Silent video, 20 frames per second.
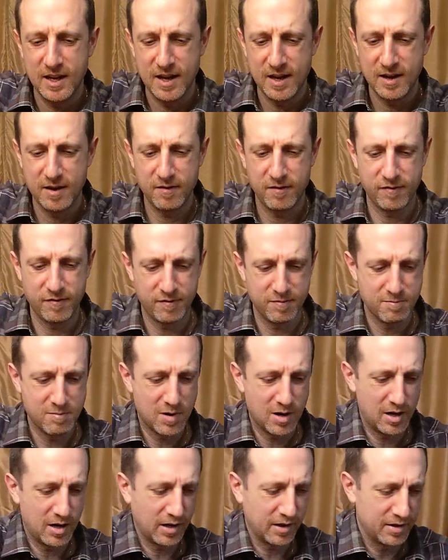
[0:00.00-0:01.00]
have
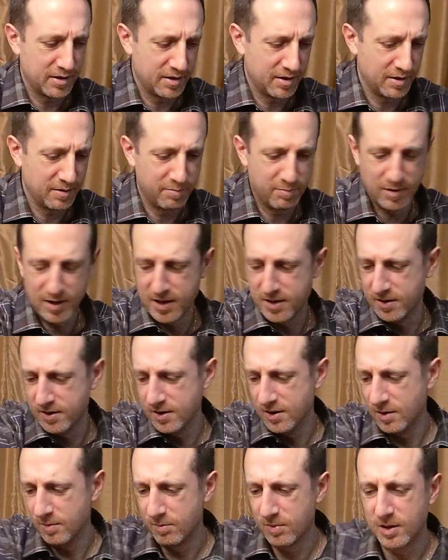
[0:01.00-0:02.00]
marked by their
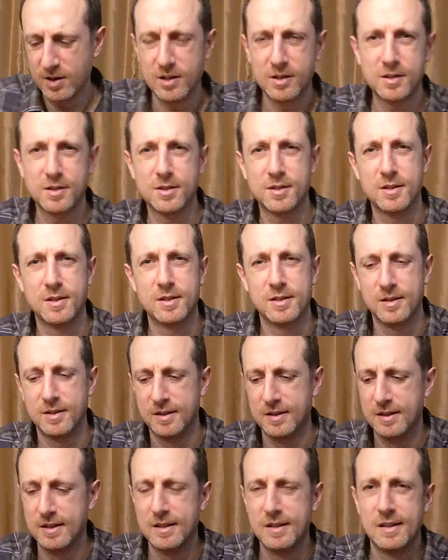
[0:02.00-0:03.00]
numbers.
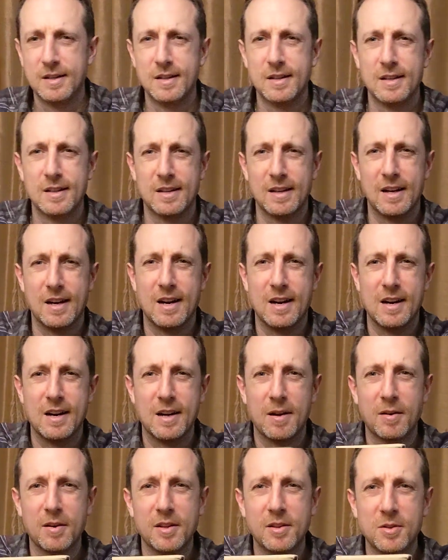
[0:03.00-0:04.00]

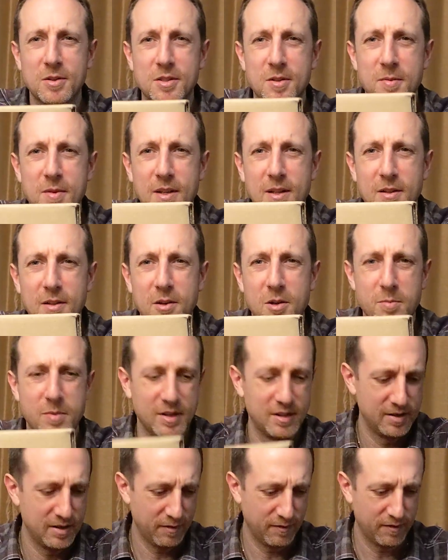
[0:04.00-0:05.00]
I'm going to do something a little
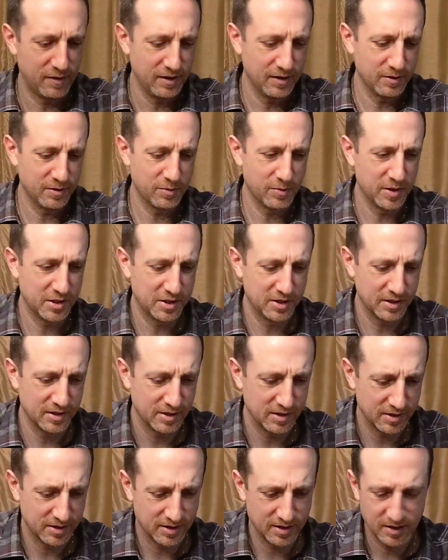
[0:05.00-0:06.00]
bit different, which
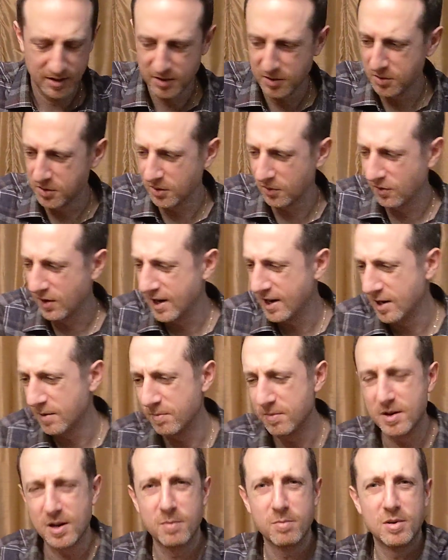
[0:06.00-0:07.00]
is use a
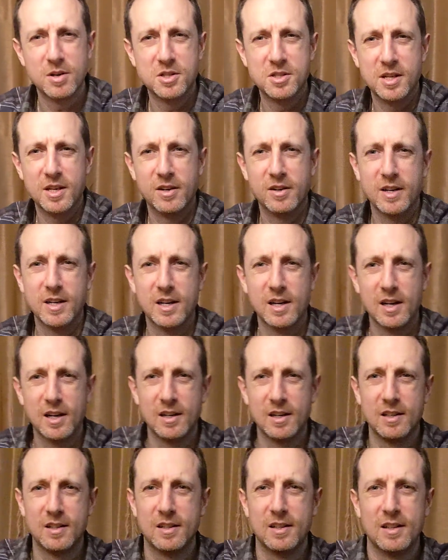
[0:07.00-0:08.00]
random number generator
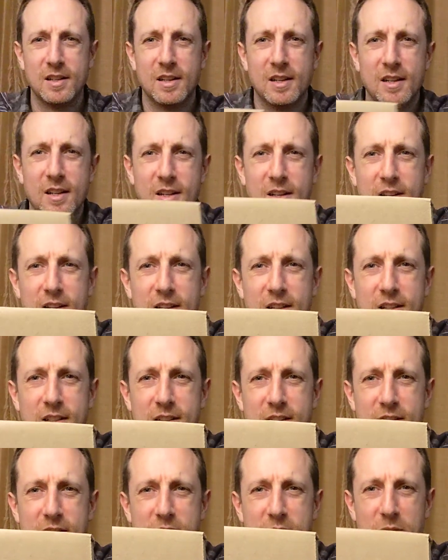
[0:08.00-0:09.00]

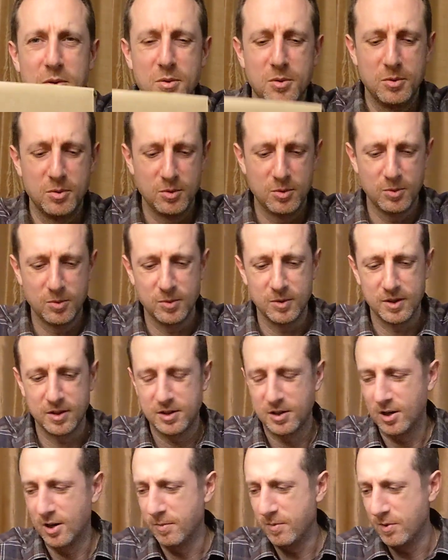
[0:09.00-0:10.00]
to
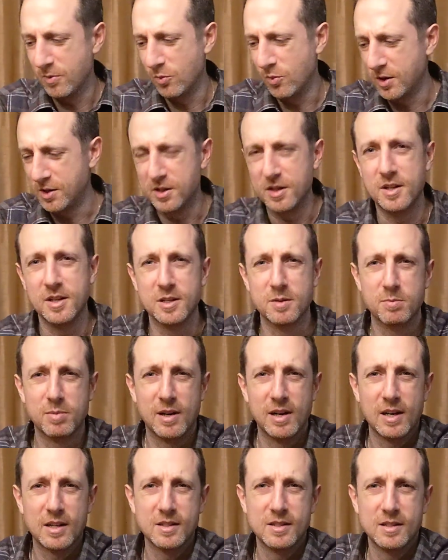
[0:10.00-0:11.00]
determine which of these
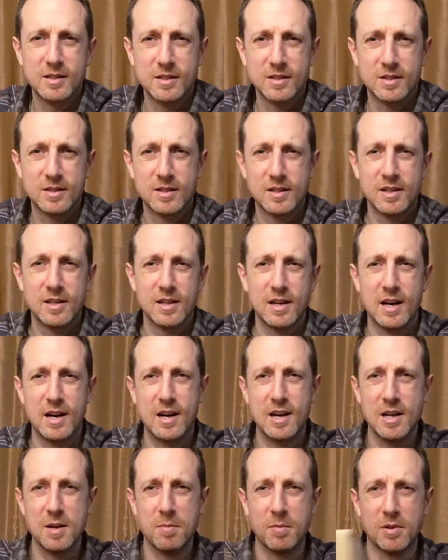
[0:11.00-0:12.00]
boxes
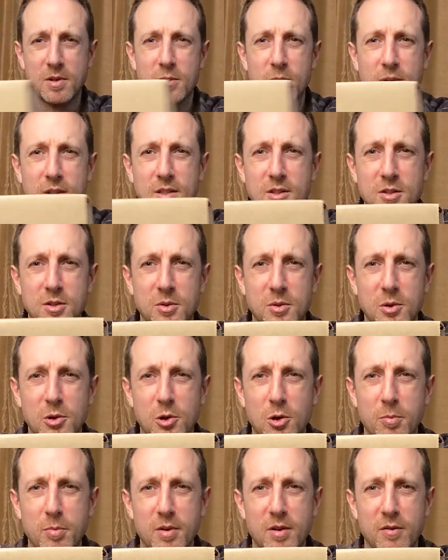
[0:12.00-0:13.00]
I am going to
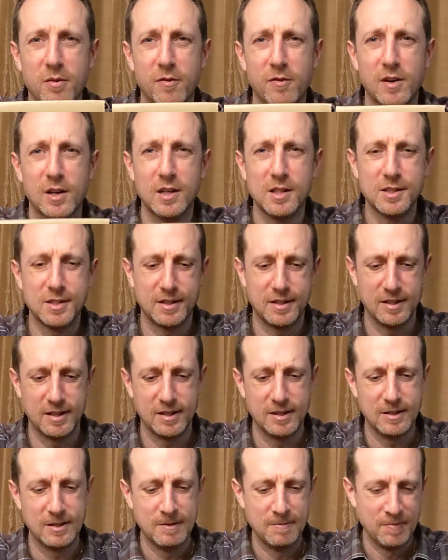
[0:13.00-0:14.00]
open first.
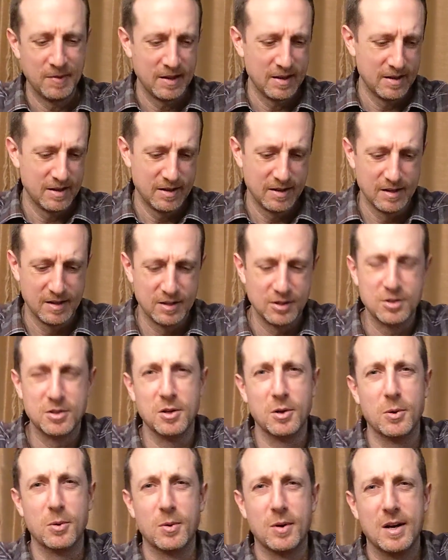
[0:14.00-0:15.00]

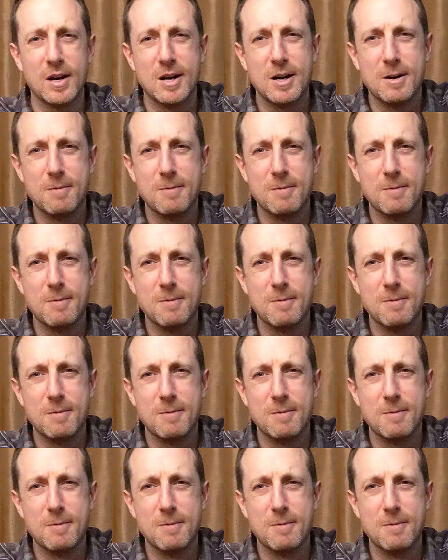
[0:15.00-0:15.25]
So,